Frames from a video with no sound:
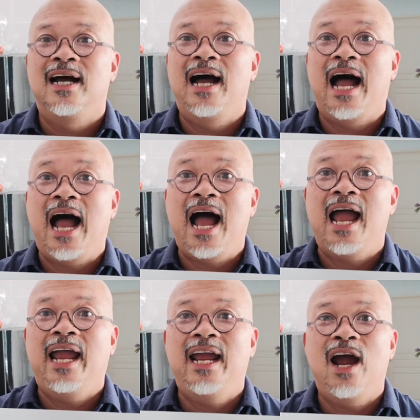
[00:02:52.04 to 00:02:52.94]
a
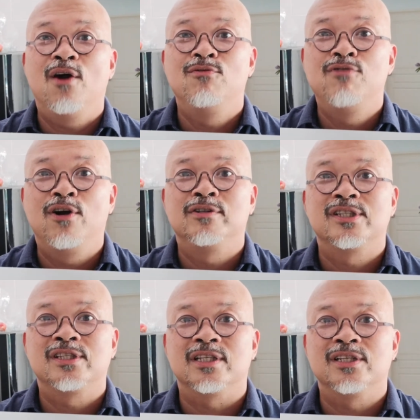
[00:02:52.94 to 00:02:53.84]
high
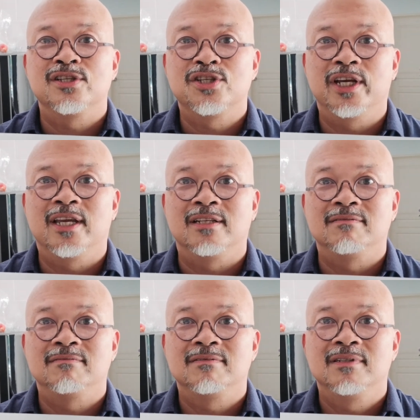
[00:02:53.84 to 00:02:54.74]
roast
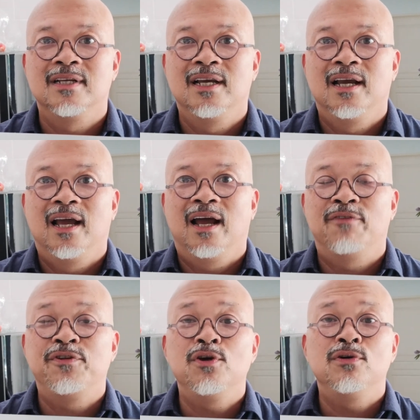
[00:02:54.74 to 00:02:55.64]
chicken. A
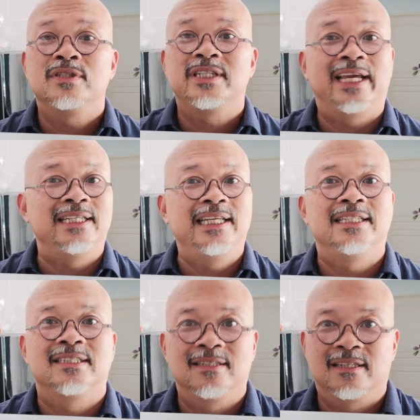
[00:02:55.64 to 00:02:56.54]
few
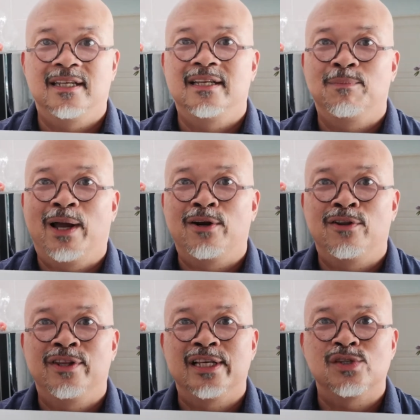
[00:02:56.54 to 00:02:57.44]
techniques to think about
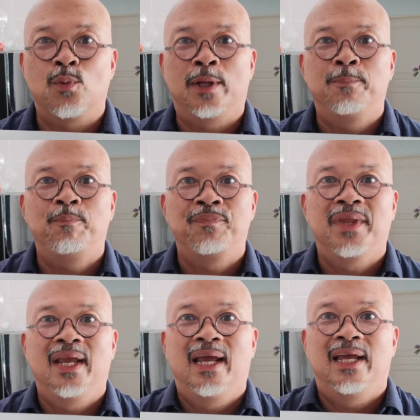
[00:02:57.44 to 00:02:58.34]
on this one.
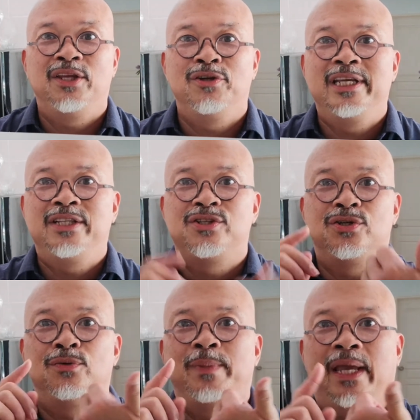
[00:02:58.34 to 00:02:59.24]
You need
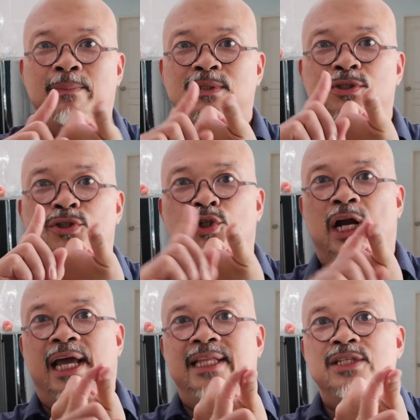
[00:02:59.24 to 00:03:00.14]
to be able to
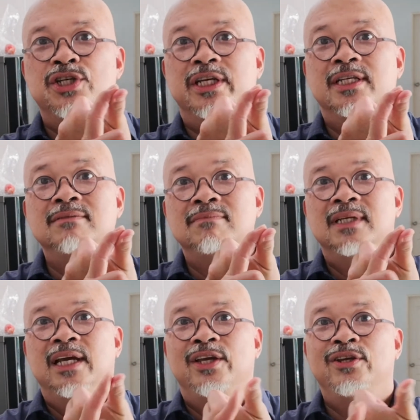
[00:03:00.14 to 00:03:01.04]
dry the chicken.
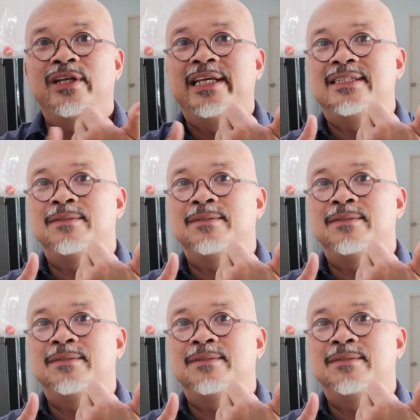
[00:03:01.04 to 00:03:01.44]
You need to